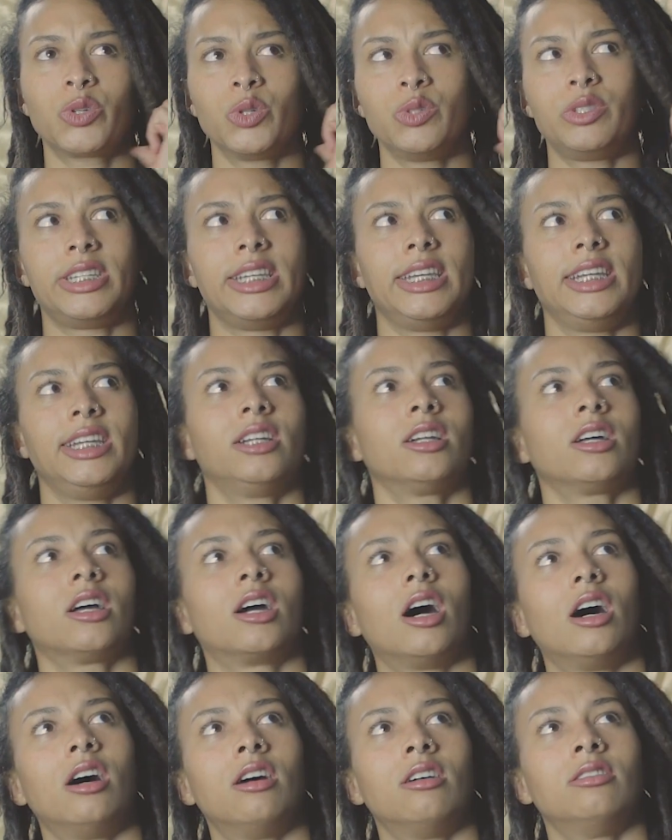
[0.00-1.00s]
routine
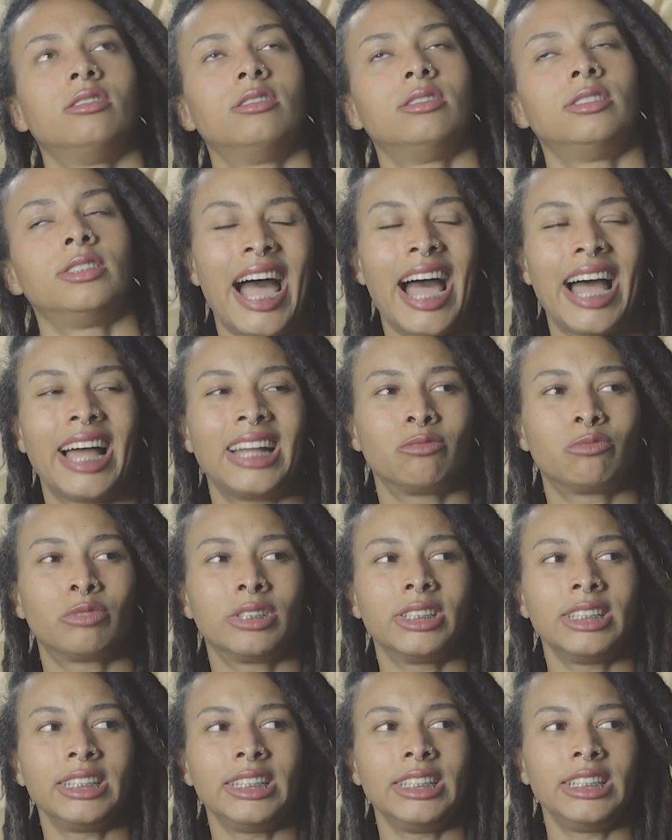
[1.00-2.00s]
goes, I
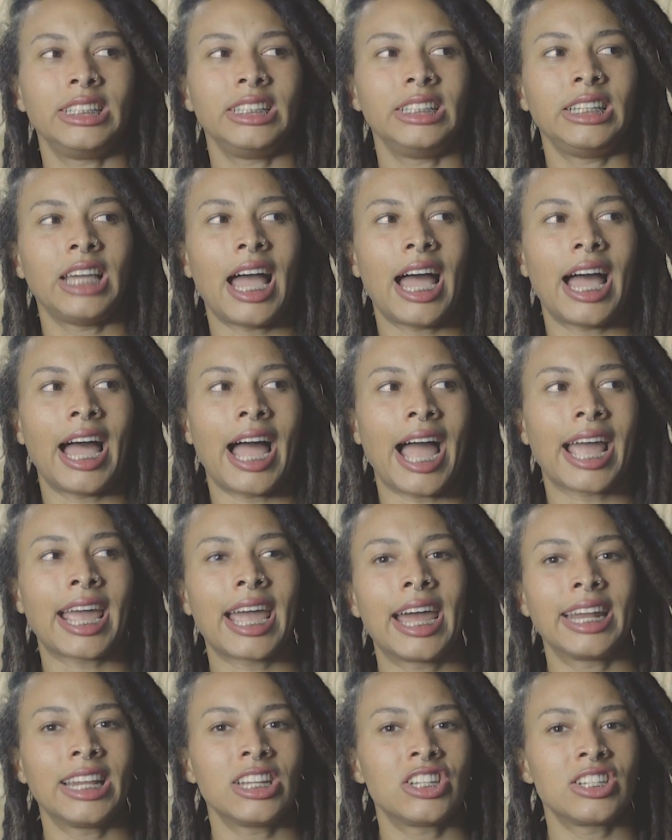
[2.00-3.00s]

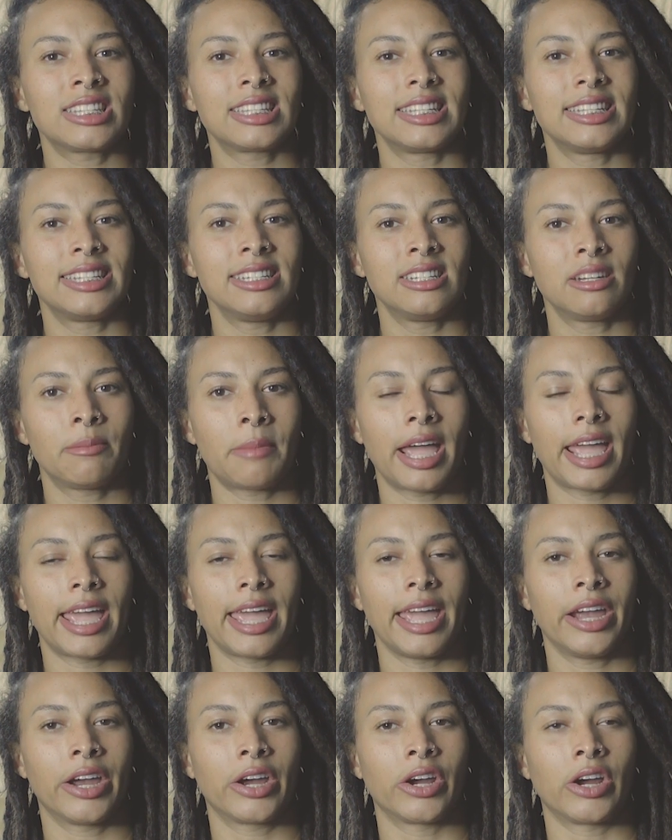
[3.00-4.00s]
kind of just listen to my
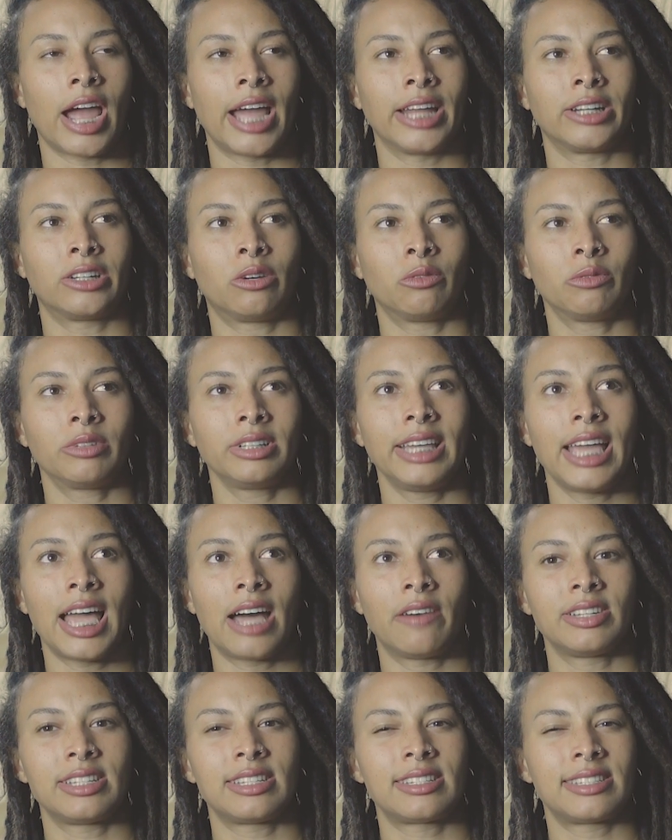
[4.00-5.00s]
hair. I don't really
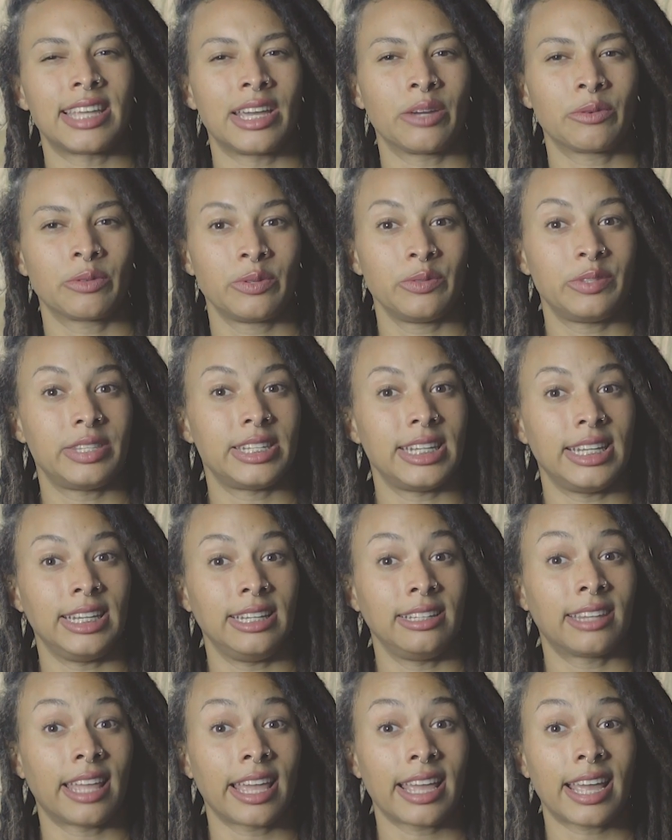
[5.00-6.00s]
have a set
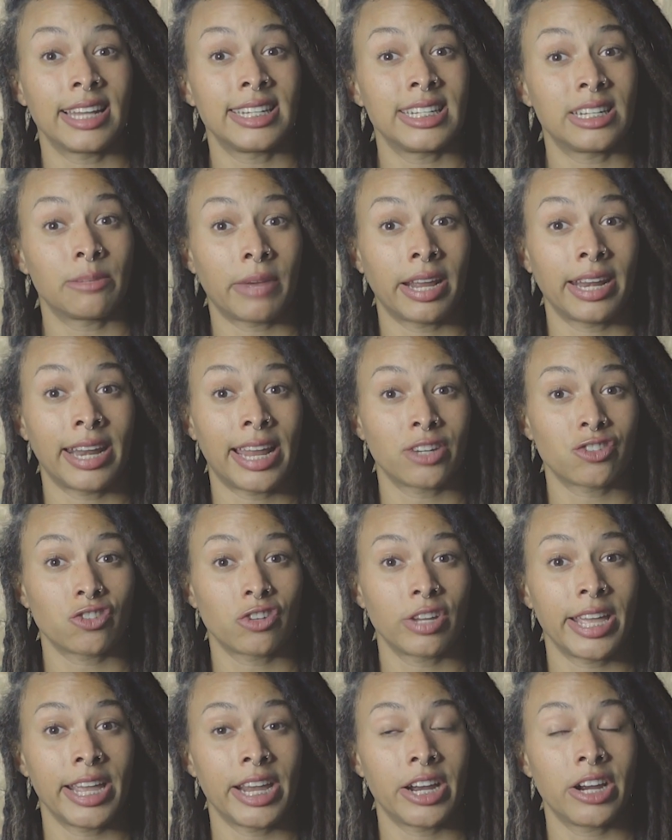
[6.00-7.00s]
routine like I did my natural
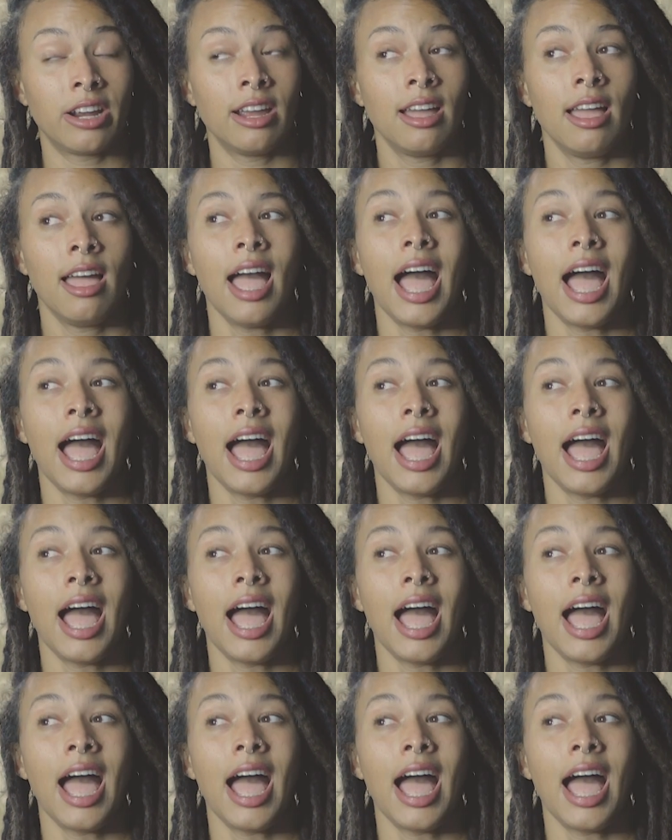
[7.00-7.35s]
hair.